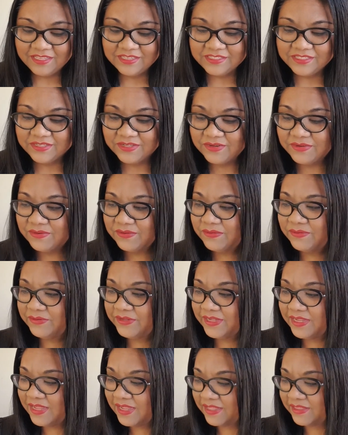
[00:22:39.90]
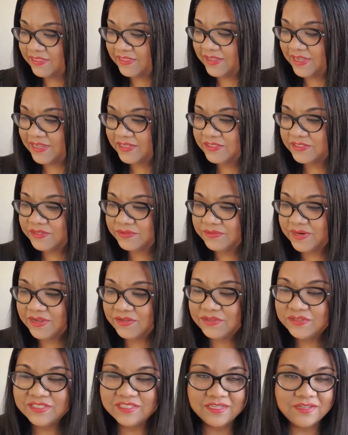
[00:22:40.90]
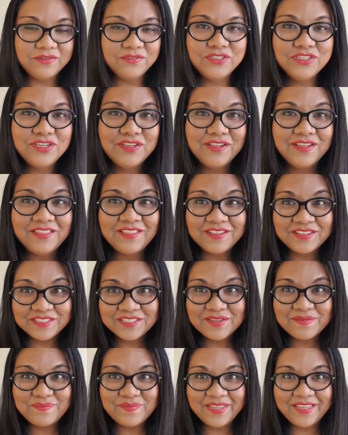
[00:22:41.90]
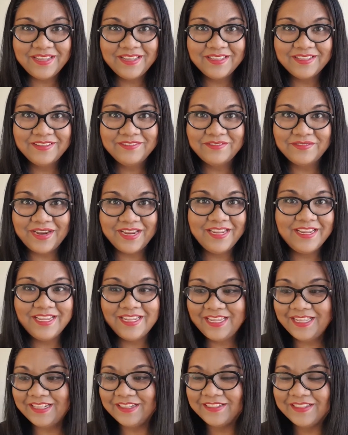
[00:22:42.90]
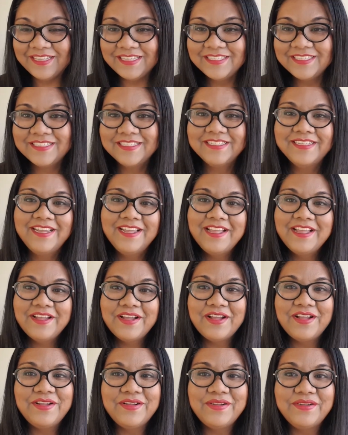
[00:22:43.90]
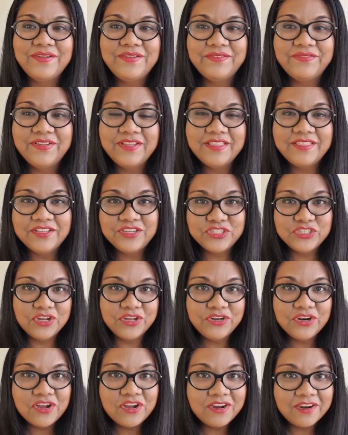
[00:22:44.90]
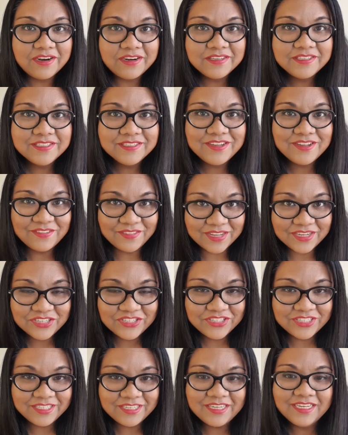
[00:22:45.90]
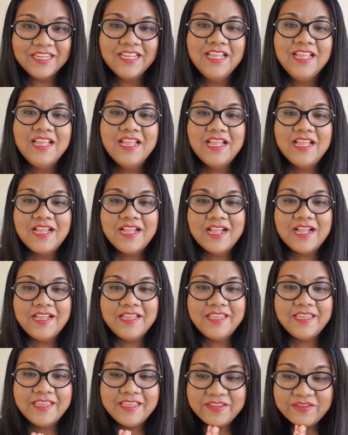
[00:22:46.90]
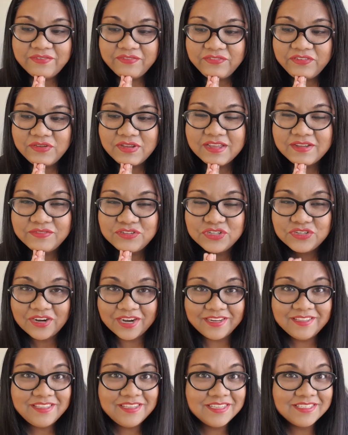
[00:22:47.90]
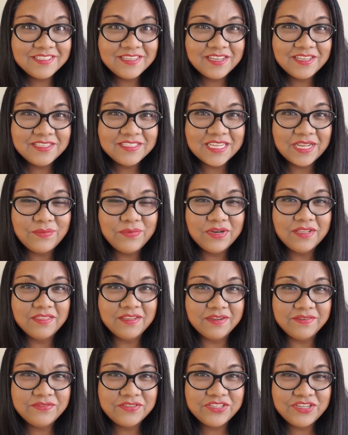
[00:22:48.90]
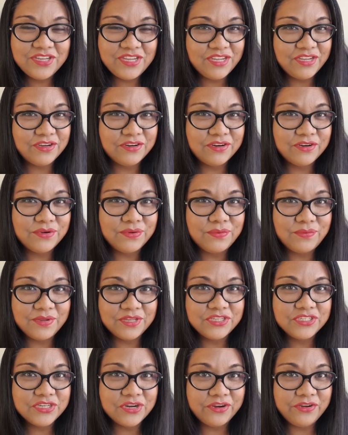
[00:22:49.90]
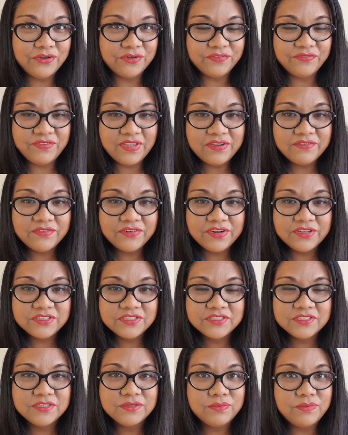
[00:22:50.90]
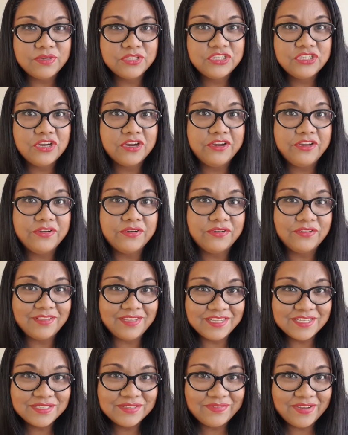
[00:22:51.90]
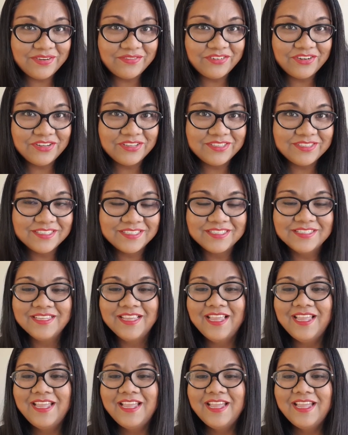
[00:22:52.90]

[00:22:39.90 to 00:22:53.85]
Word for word: So yeah, that rounds out this big ranking list of the Jean Art collection. If you have tried these scents, I would love to hear which are your favorites, which are your least favorites.